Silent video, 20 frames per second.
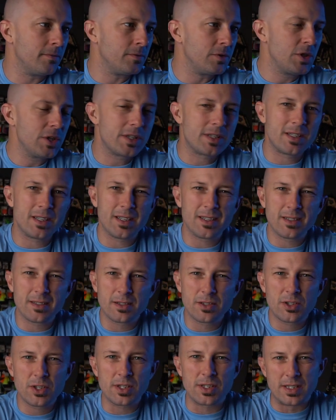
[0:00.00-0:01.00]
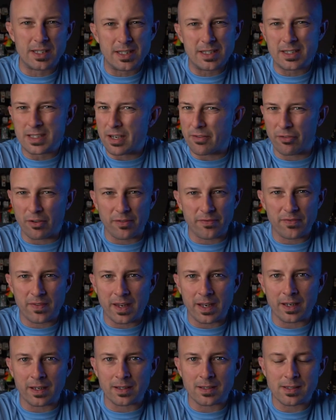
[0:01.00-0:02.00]
just different
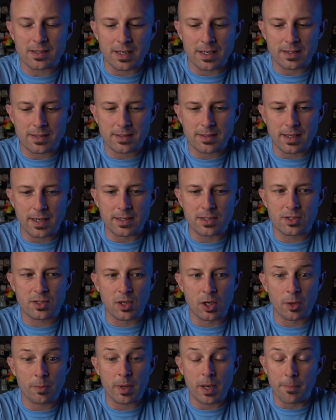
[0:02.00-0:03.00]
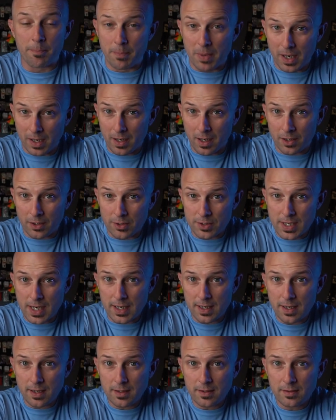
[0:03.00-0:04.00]
things. It's gonna be a big
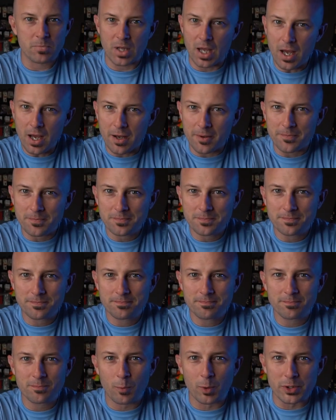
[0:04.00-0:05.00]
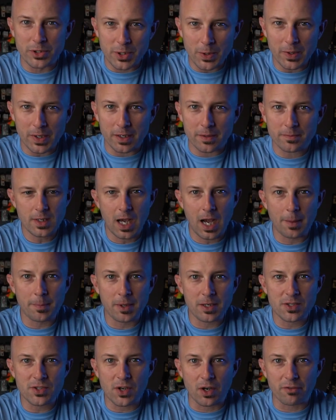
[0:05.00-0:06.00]
undertaking. Yeah, we're doing it. I'm
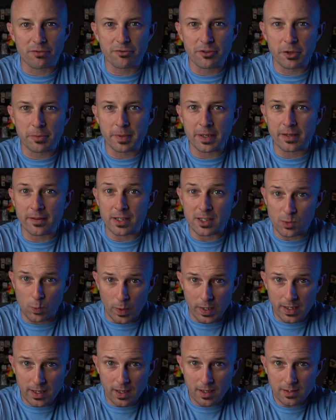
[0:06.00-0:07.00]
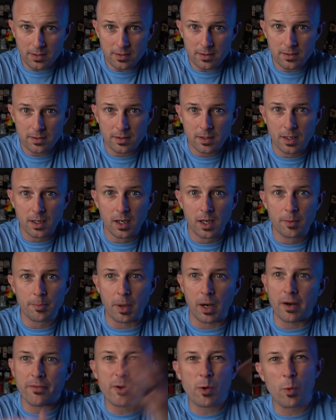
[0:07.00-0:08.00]
gonna start filming this weekend.
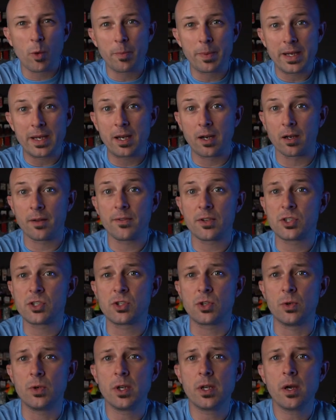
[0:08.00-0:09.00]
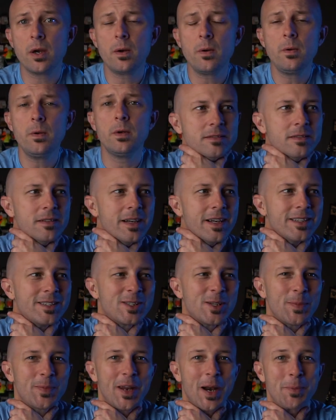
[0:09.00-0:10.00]
Part of it will be here in the studio. It's
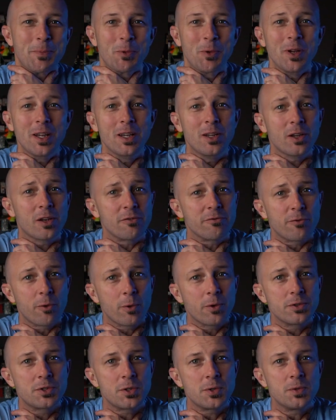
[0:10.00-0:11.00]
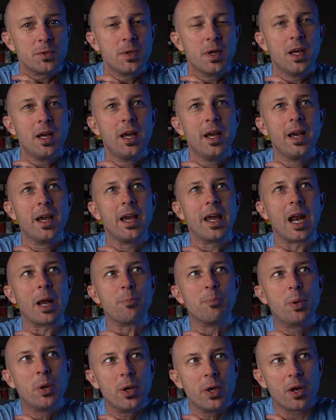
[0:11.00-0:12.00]
something I'm really looking forward to, and I
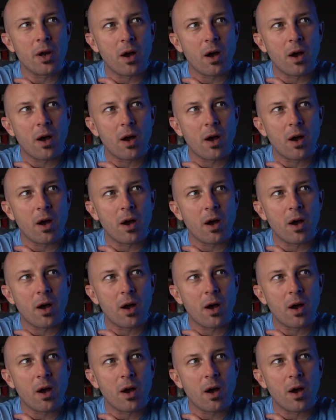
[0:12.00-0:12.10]
put